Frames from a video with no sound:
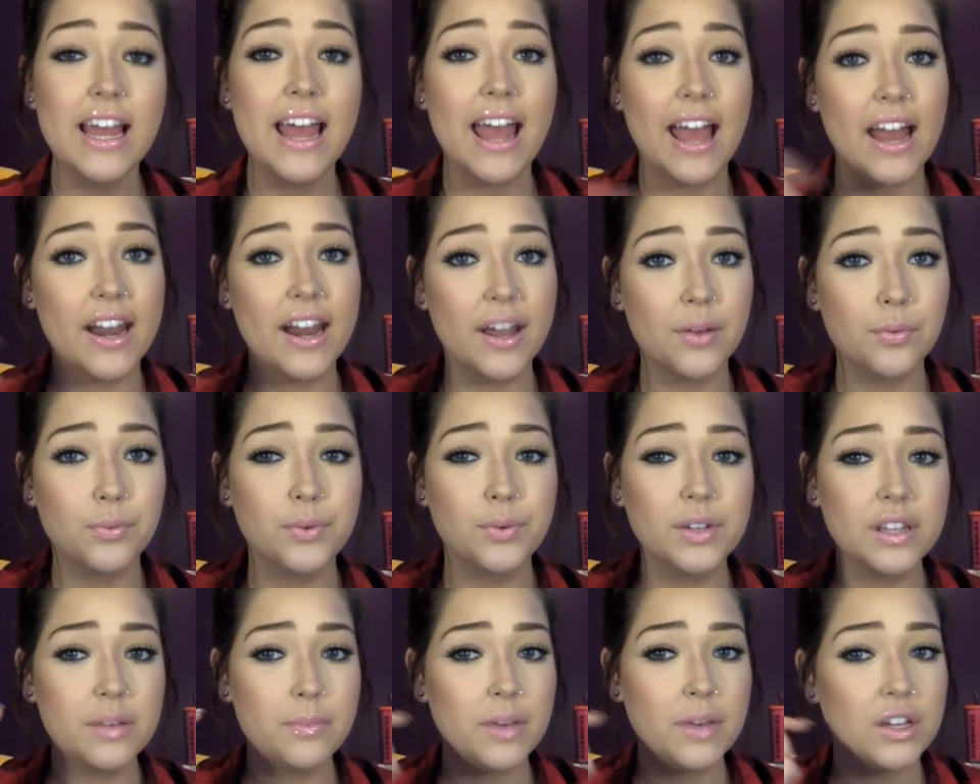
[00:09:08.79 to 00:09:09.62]
And I
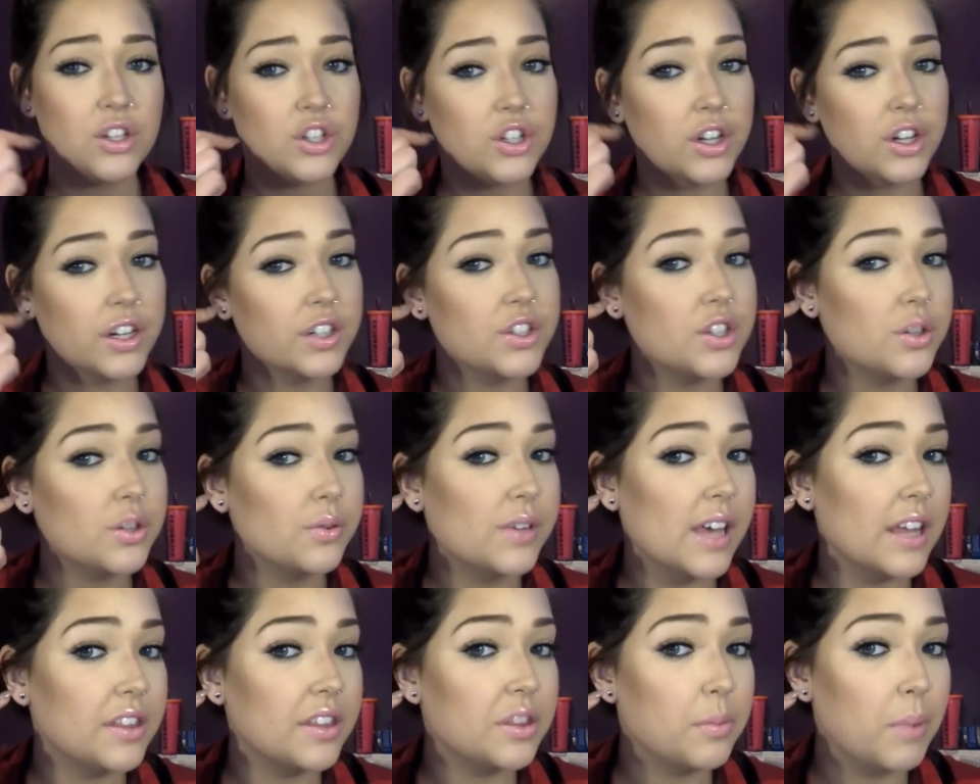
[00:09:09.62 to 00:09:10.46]
really made sure to
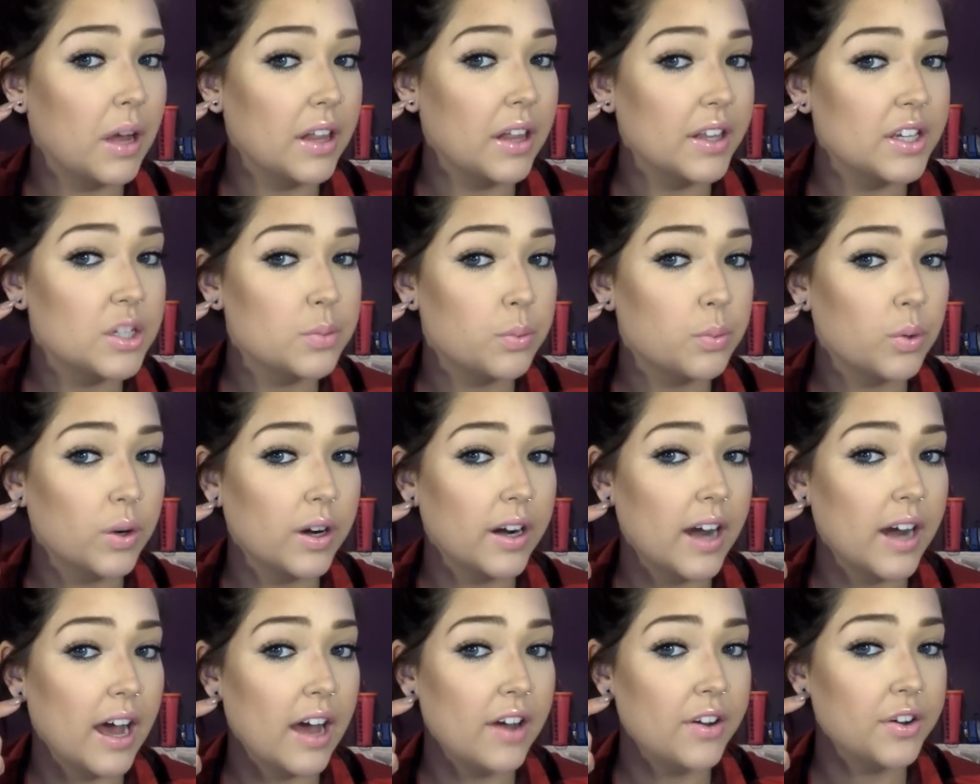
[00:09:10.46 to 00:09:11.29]
get the polysporin
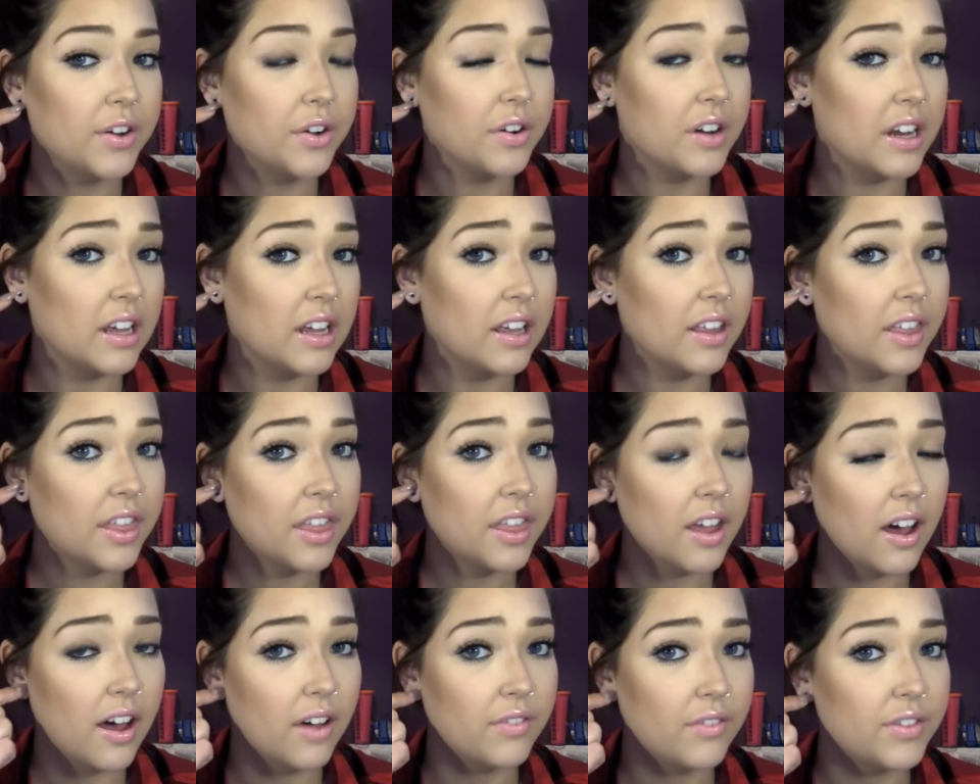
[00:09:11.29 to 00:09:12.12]
underneath
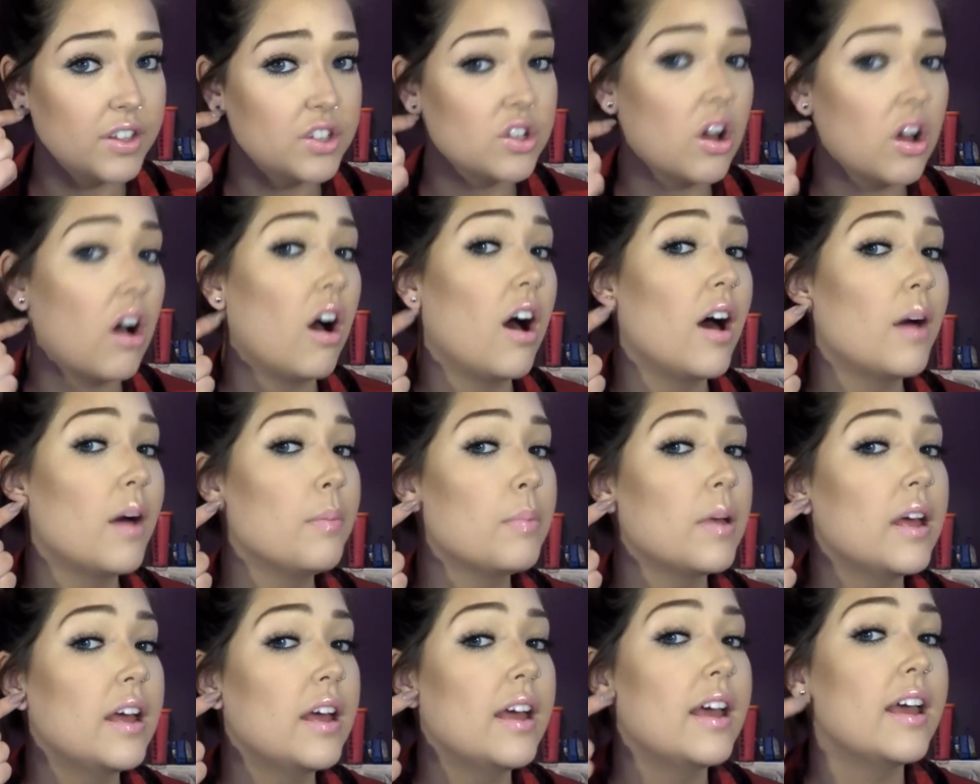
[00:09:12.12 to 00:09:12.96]
of the top
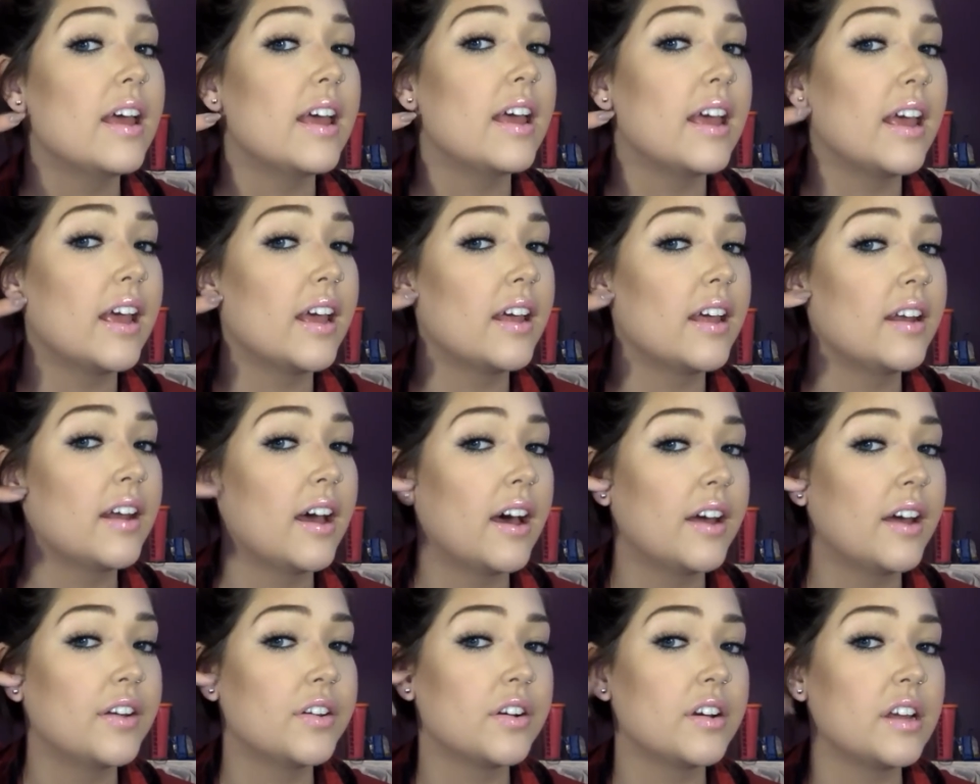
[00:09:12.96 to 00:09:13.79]
and
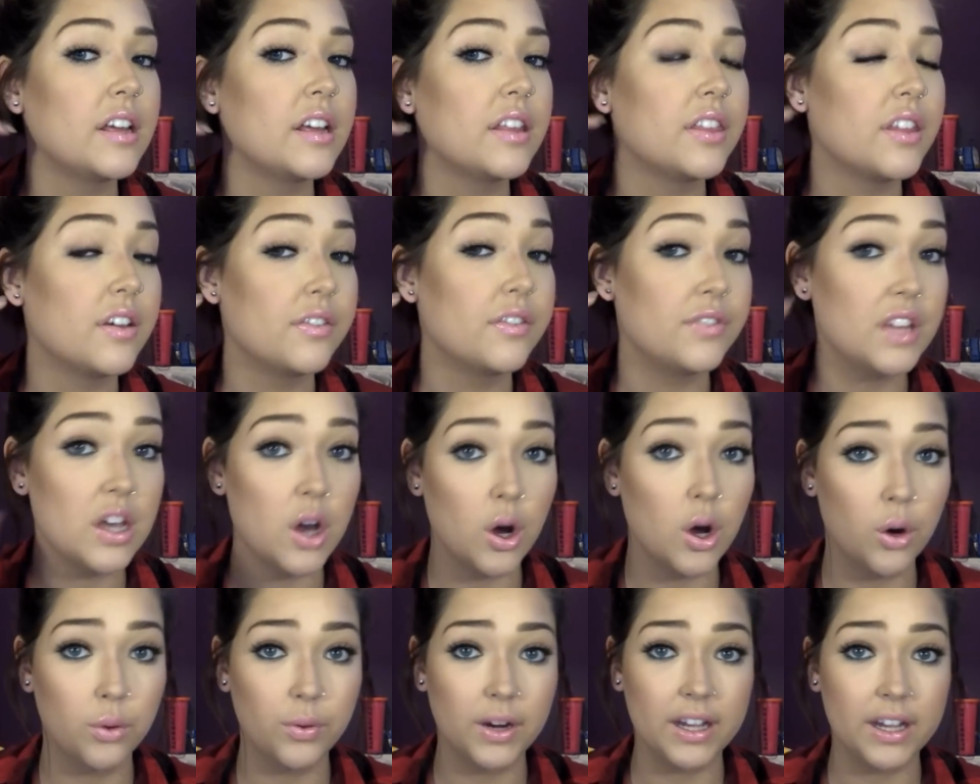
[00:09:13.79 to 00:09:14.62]
underneath of the
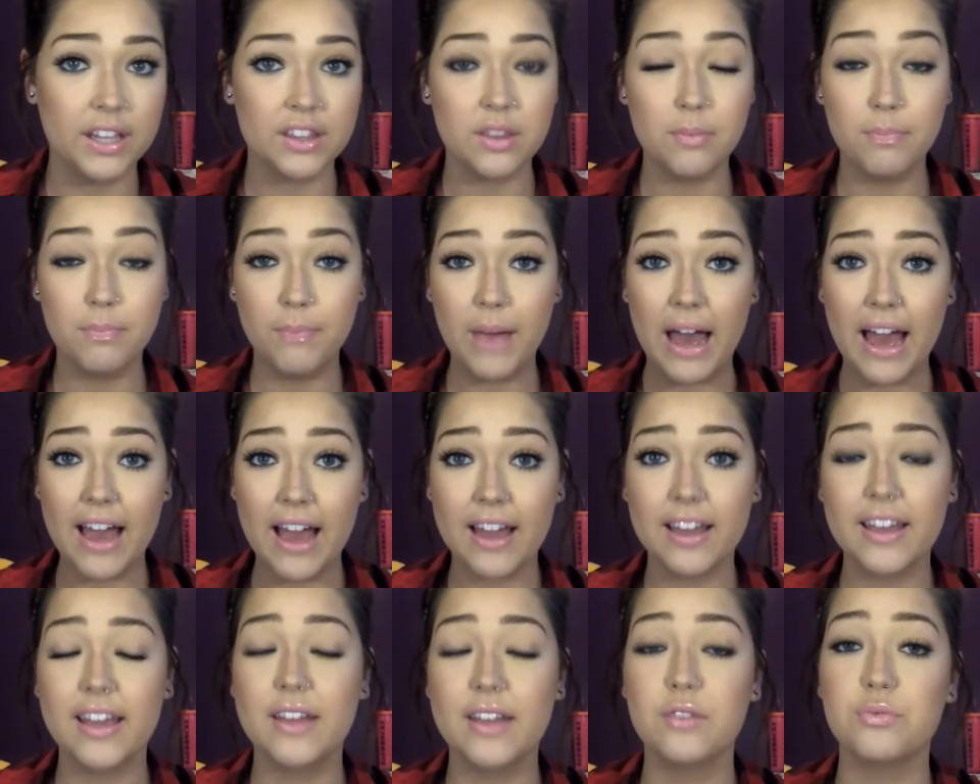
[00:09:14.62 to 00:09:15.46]
O-ring at the
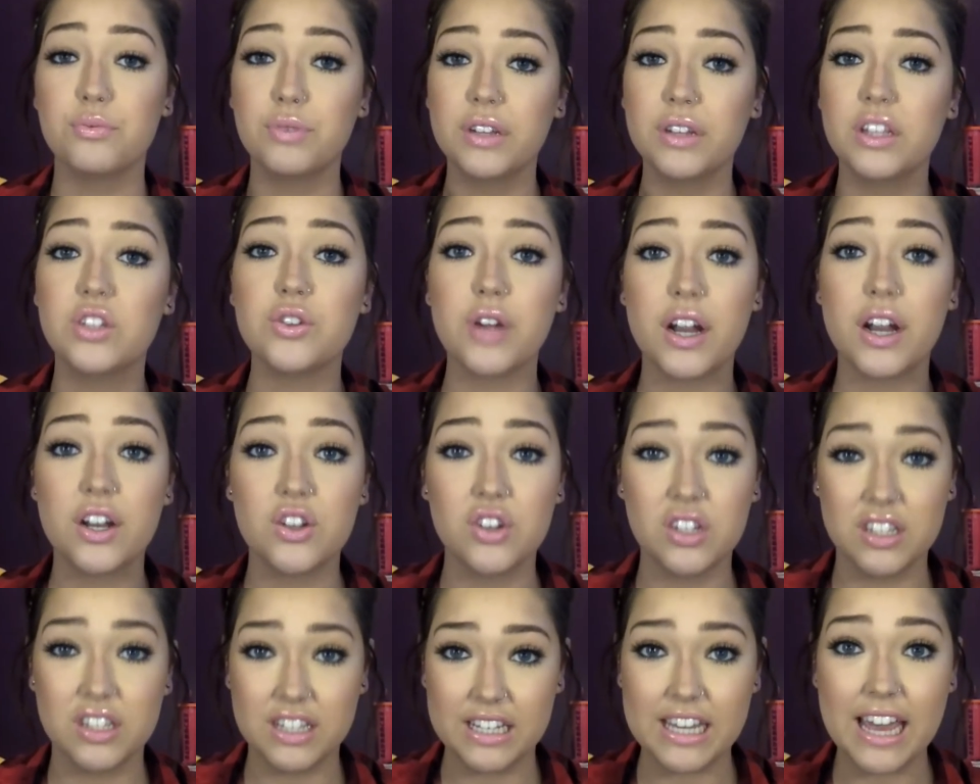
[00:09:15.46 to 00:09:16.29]
back, and really try to
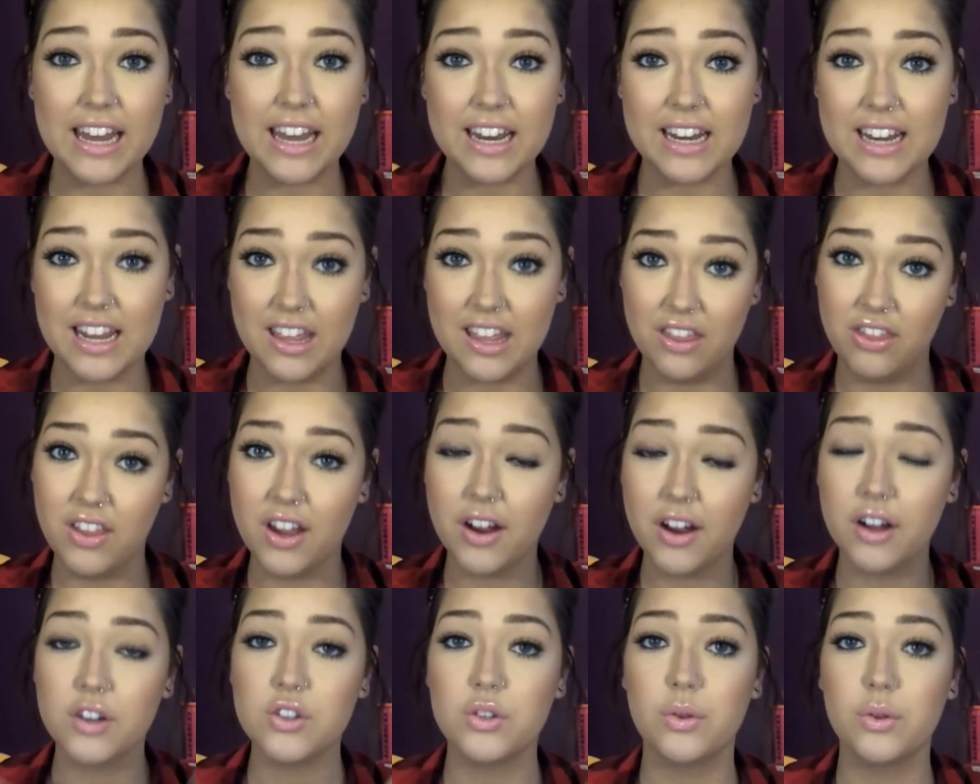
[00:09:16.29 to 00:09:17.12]
just get it in
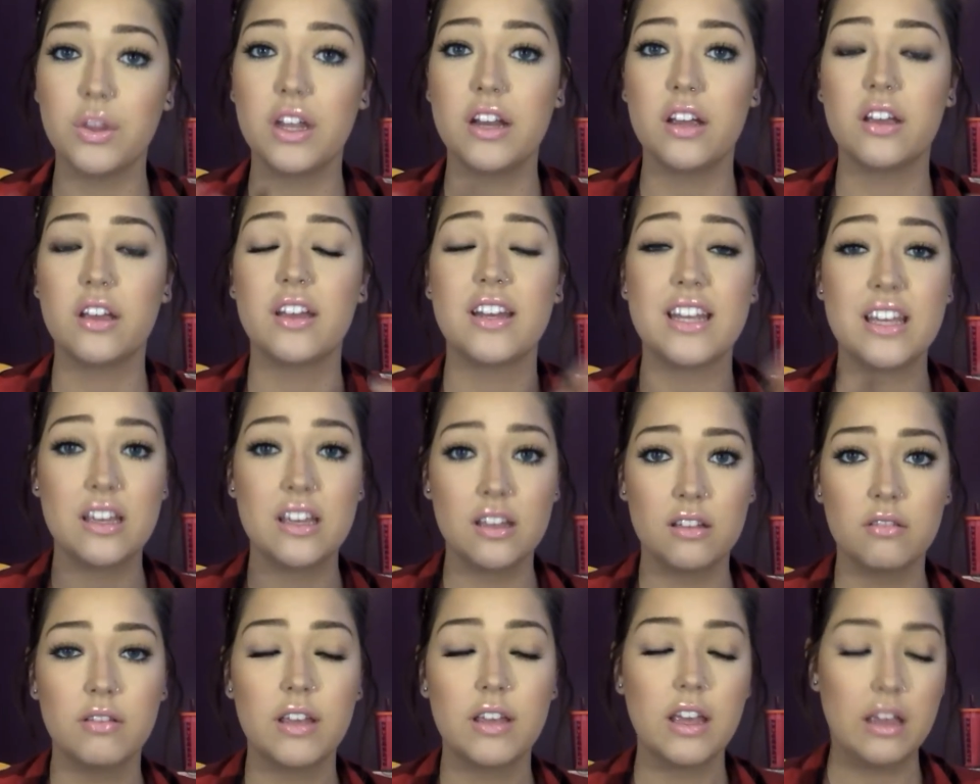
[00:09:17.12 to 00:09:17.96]
there so that it can
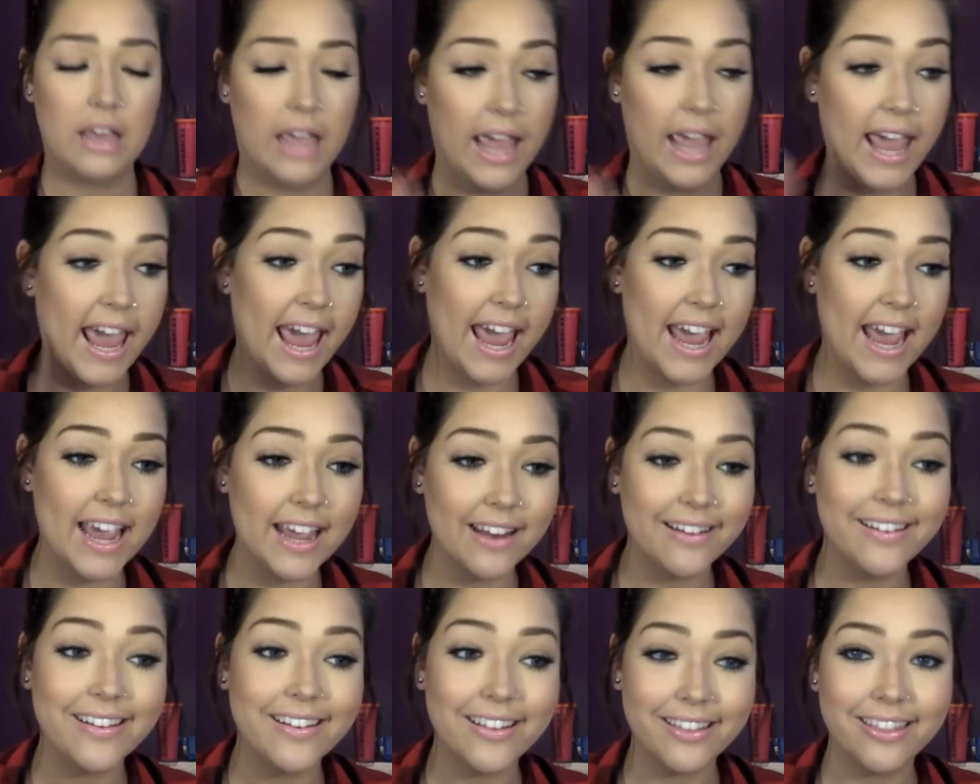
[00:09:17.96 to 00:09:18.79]

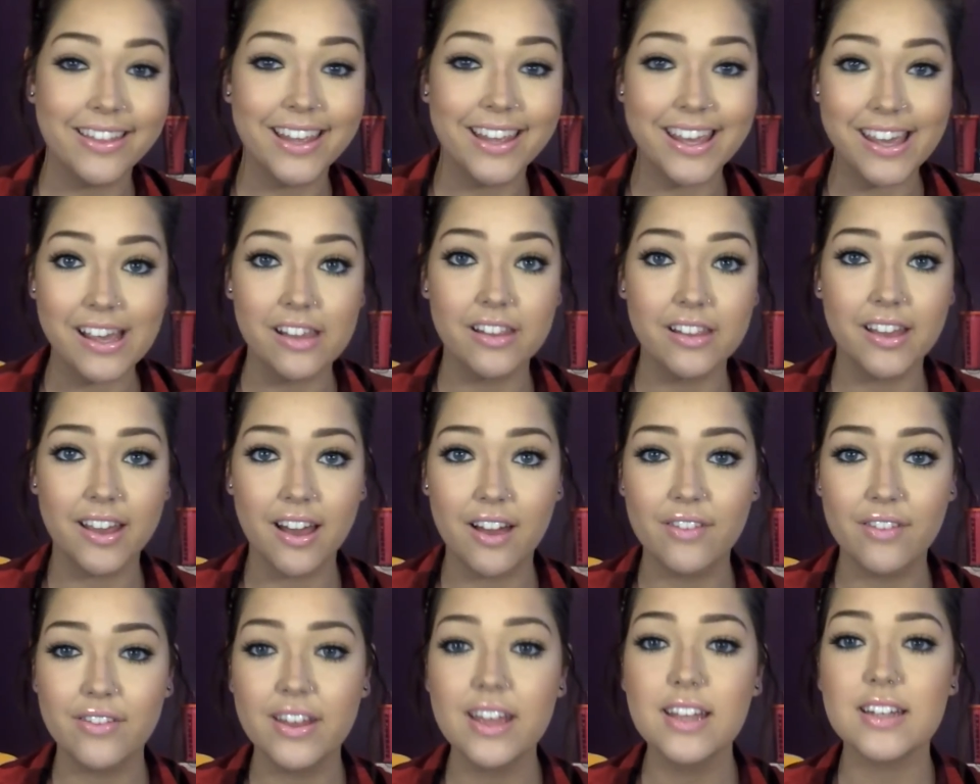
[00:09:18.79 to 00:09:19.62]
aid in the healing
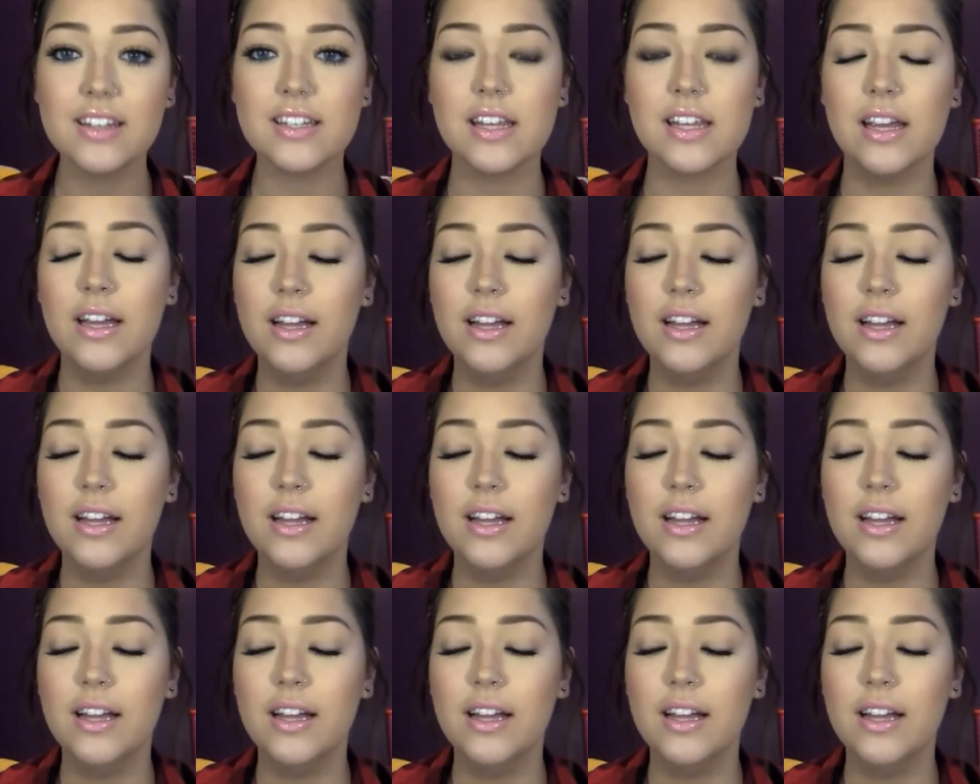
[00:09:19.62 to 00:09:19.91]
of it.